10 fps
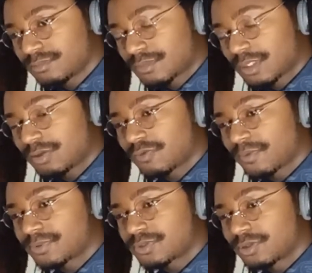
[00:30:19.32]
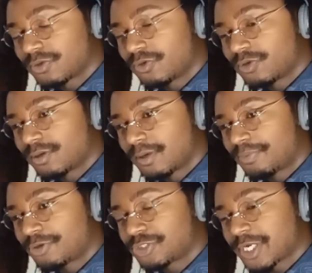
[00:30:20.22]
I don't know if I'm just starting to grow an
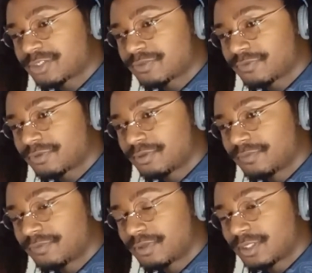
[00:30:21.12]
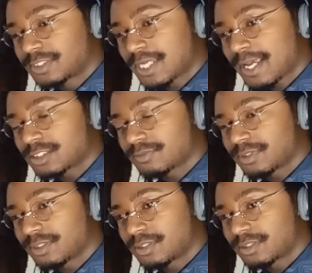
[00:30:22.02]
appreciation for Tasm
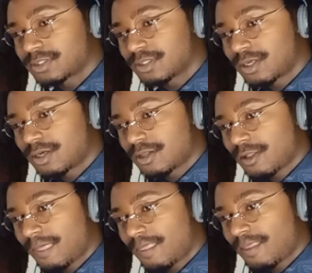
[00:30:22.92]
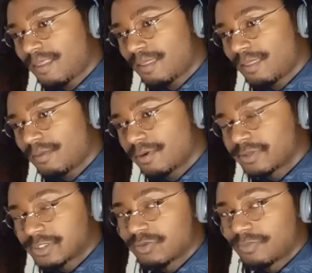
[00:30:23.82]
because, well,
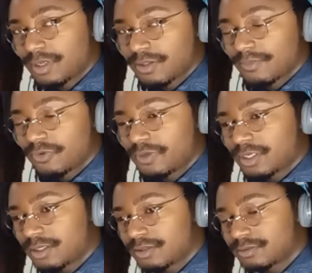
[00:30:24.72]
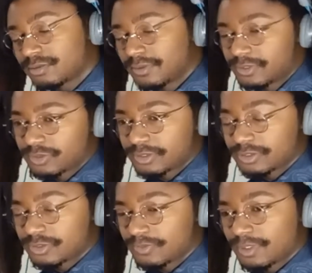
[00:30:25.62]
he's going to be in the movie now. Or he's going
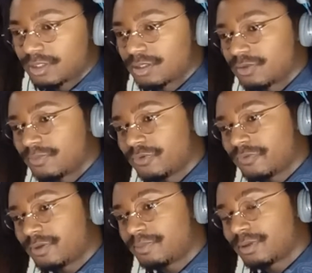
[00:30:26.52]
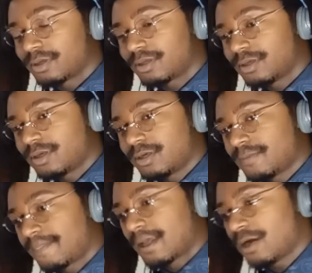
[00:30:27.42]
to be in the new movie. But
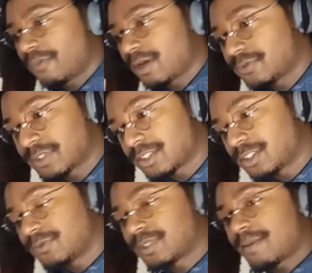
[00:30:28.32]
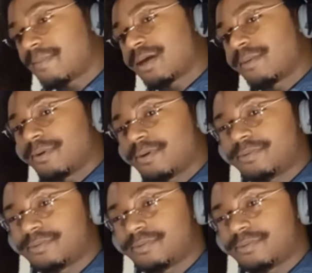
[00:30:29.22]
I don't think that shit was that bad, bro.